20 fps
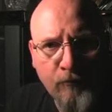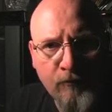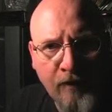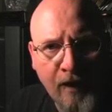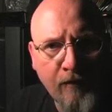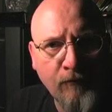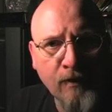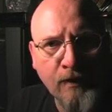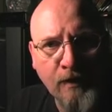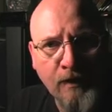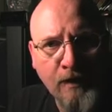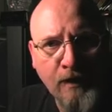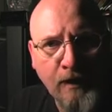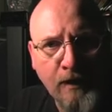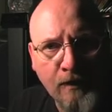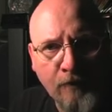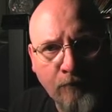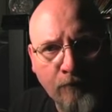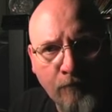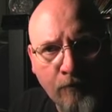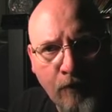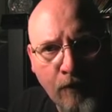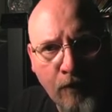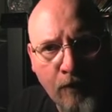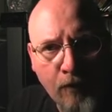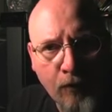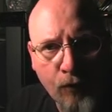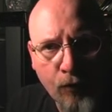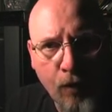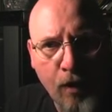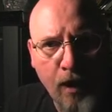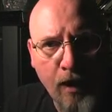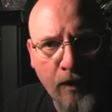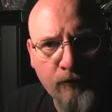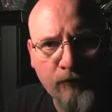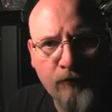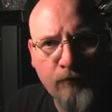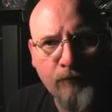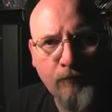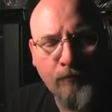David Lean
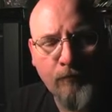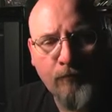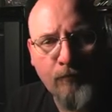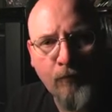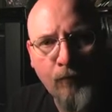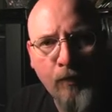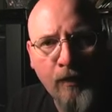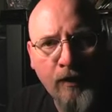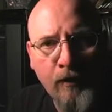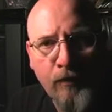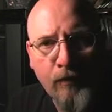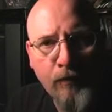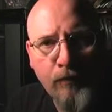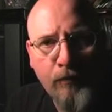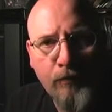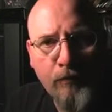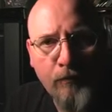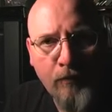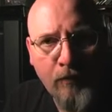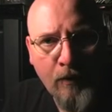crossed with